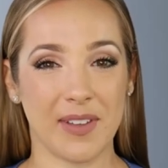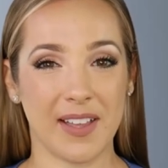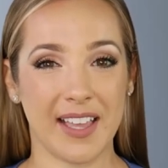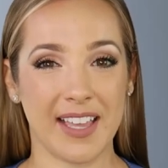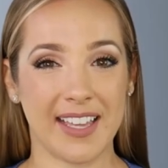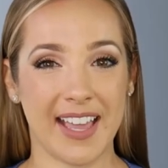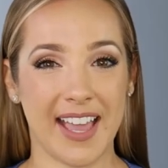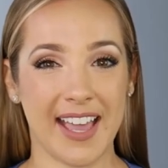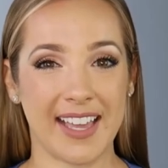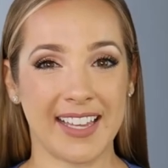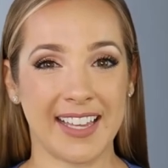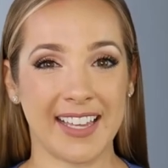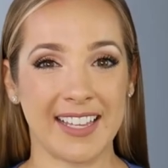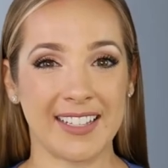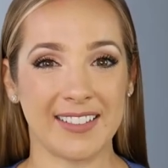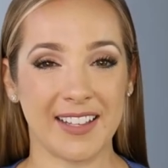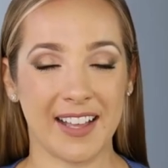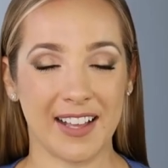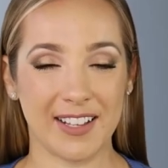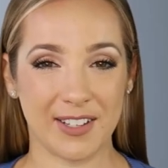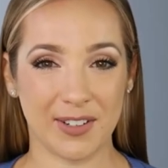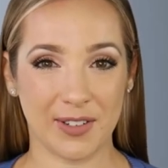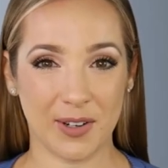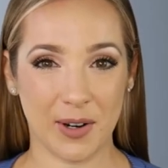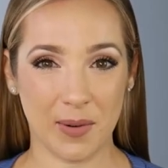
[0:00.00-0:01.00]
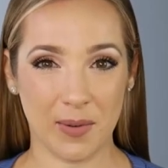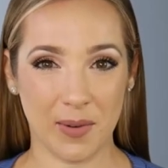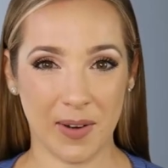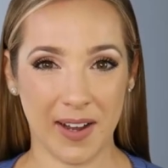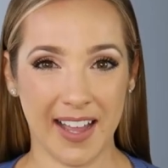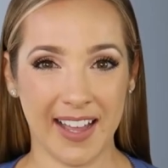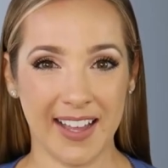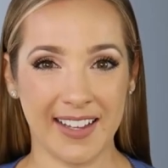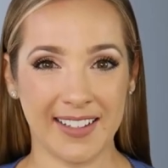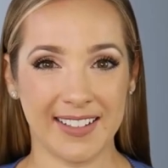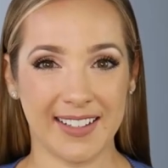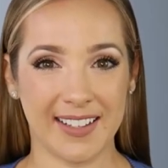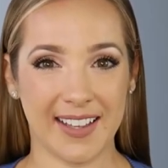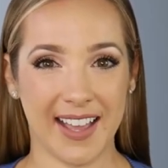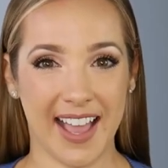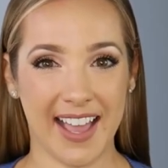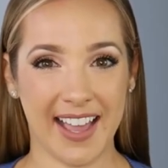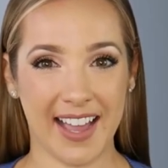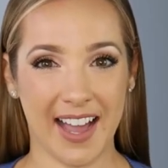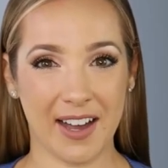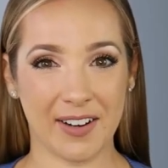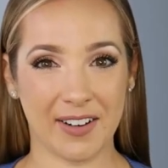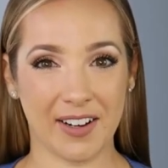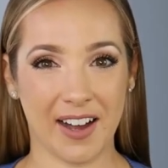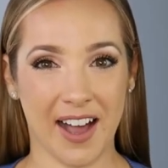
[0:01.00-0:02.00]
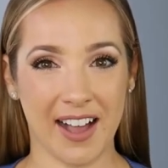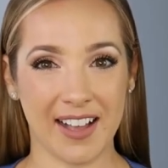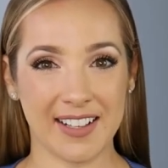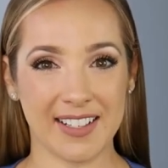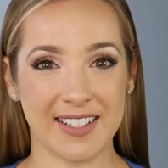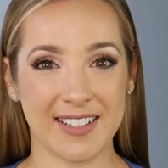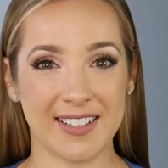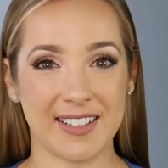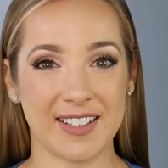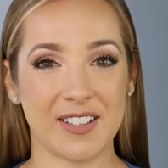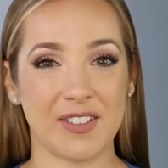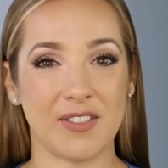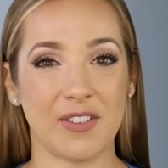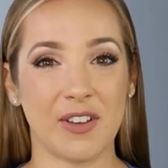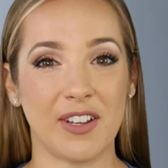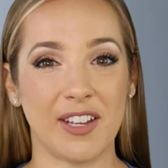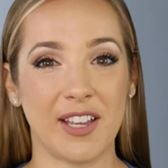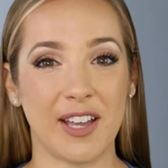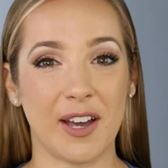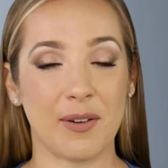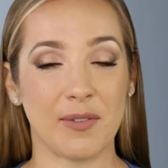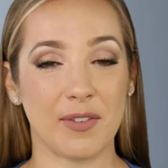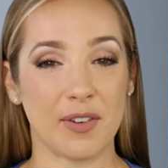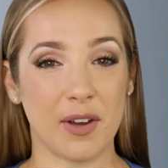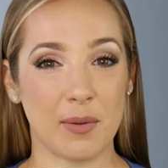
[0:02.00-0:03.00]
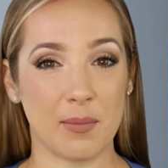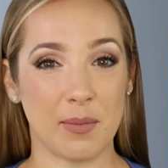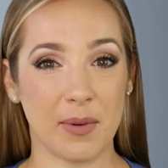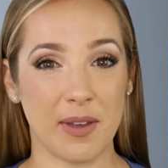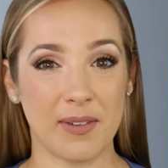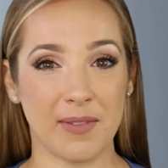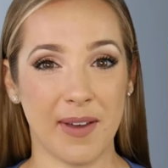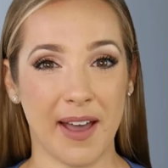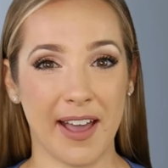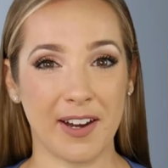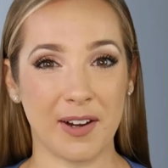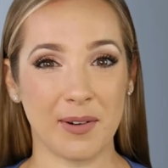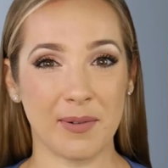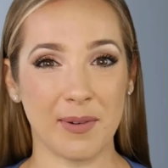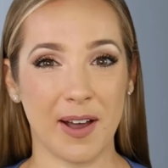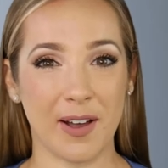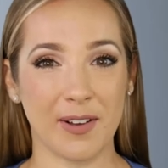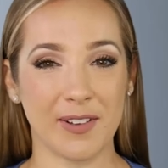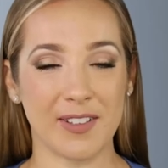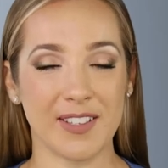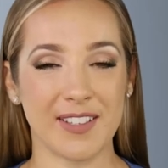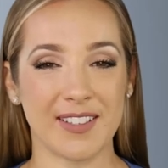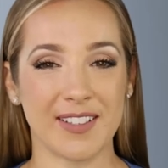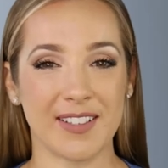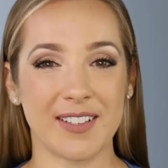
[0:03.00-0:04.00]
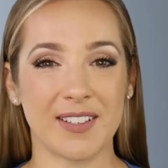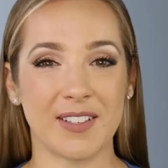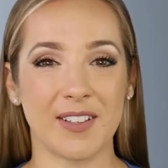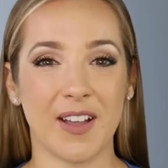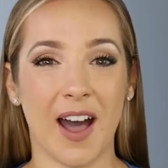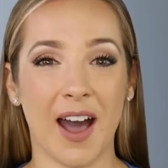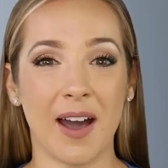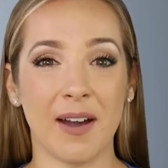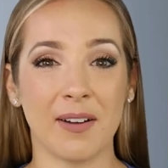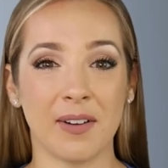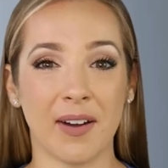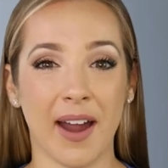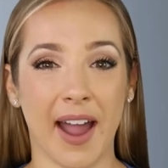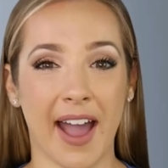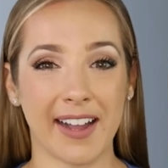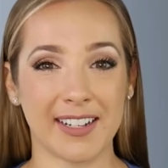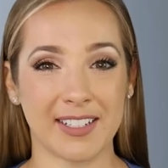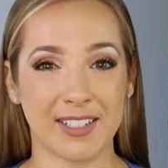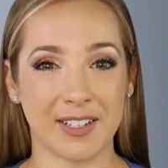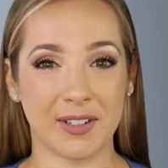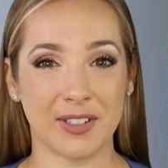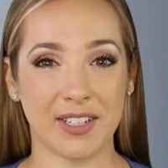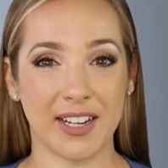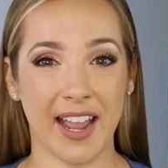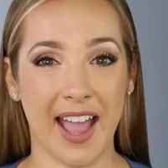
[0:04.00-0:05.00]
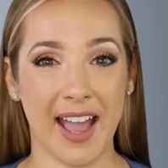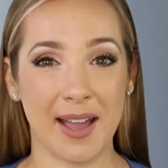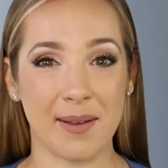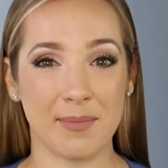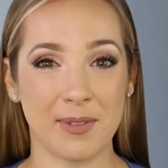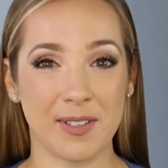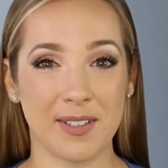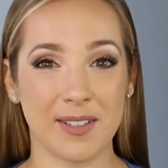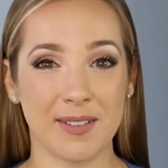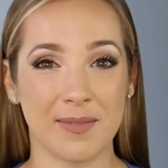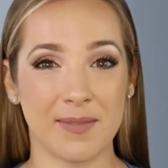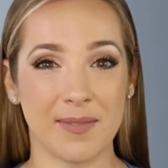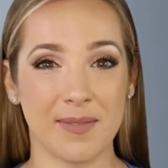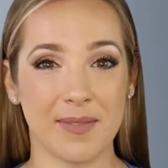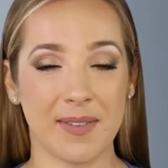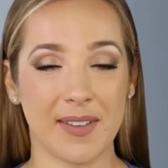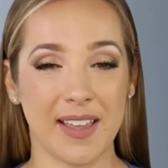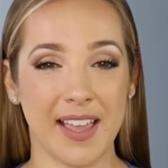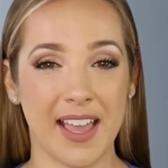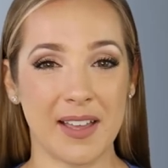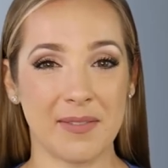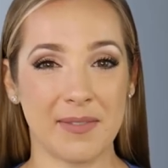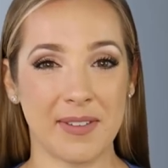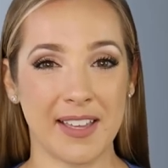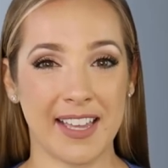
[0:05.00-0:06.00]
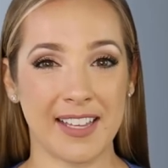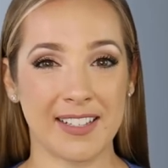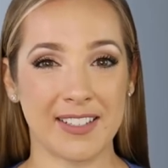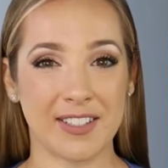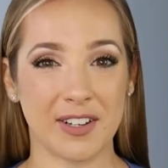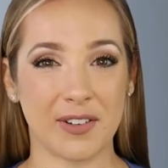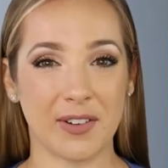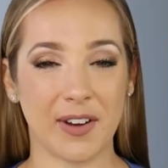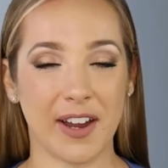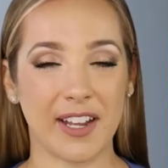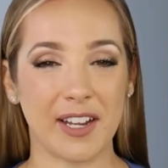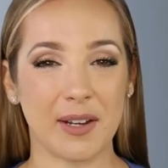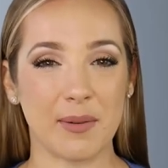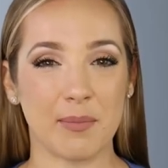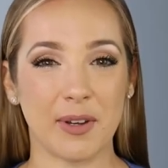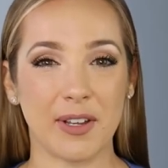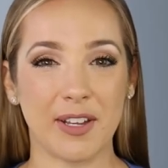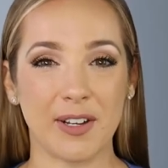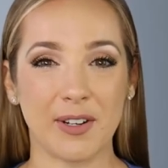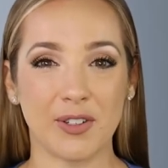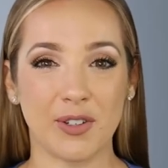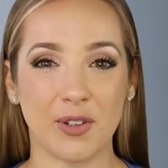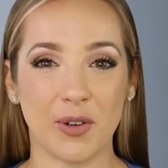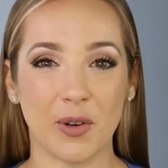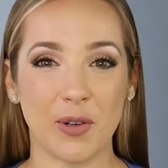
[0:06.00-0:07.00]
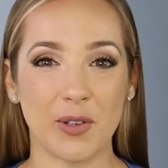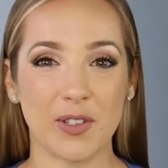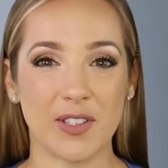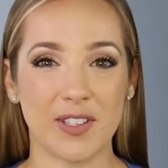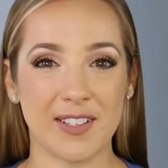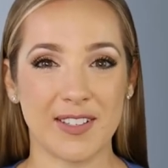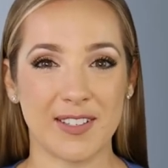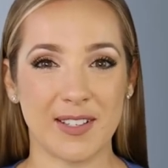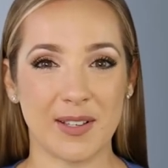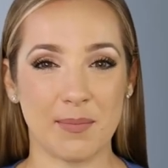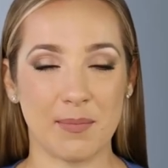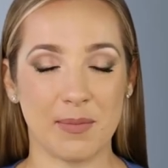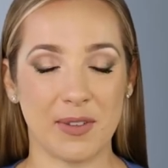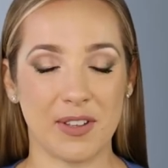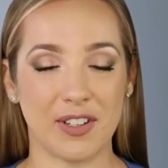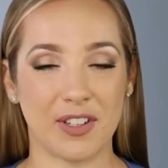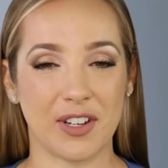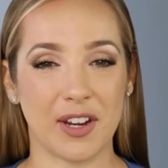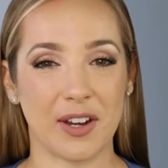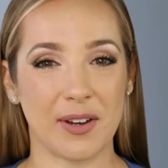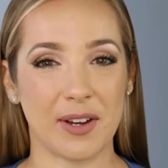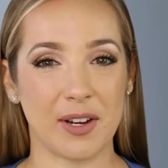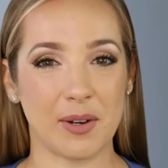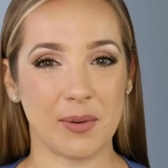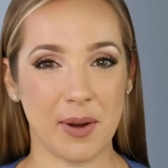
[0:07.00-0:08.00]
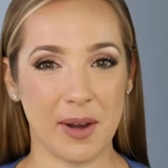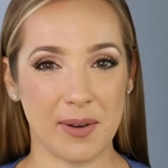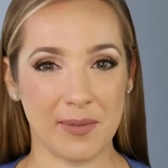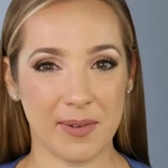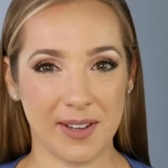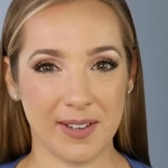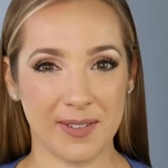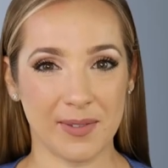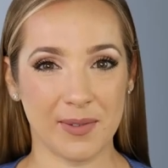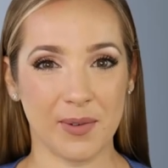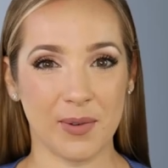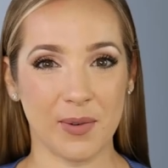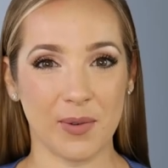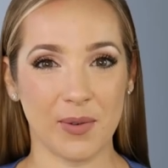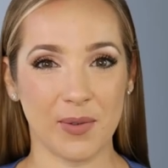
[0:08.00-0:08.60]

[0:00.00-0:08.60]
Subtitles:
In any industrial plant, AI processes video from conveyor belts to spot cracks or jams, can be integrated with control system to trip equipment.